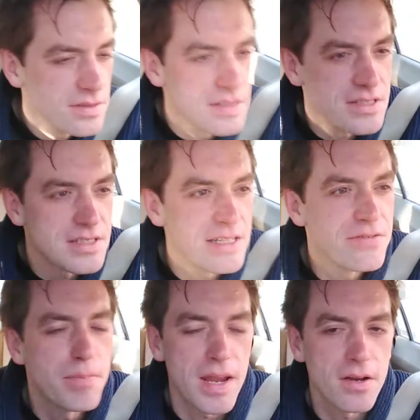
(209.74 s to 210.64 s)

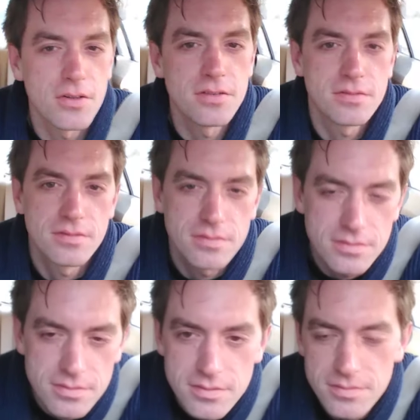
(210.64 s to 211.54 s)
Steve Banner
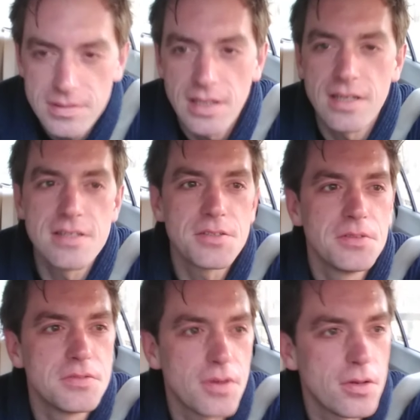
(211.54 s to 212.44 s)
really into
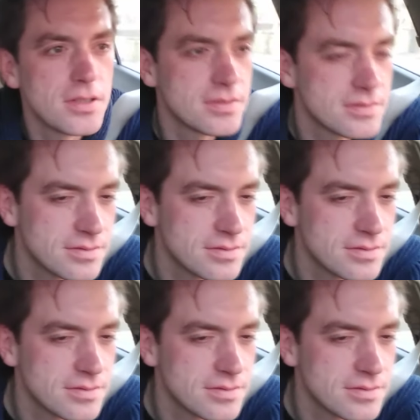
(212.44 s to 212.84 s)
Evola?